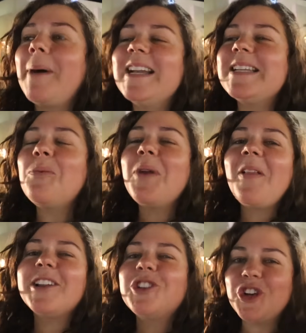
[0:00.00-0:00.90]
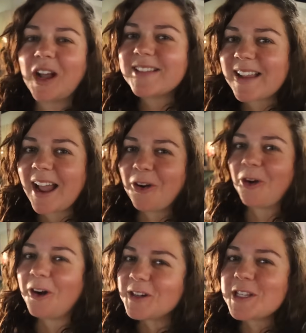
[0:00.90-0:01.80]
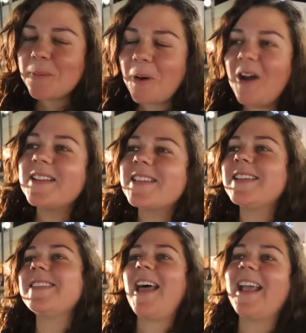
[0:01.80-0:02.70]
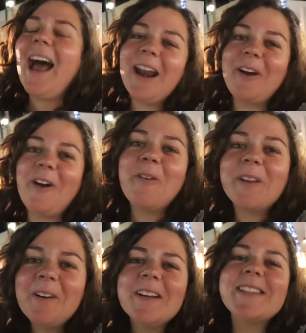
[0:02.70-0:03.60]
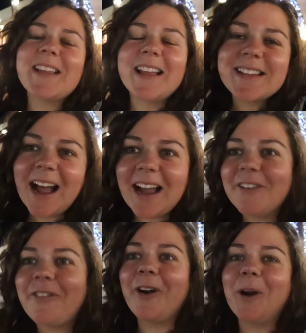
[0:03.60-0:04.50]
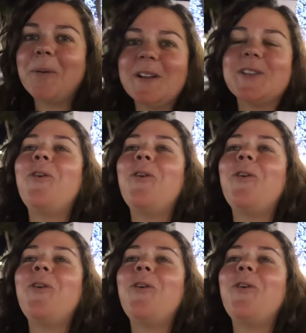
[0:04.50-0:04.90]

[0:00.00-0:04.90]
but I didn't want to like just get get her nursing bras because, like, I don't know, you know, it's it's kind of for her, but it's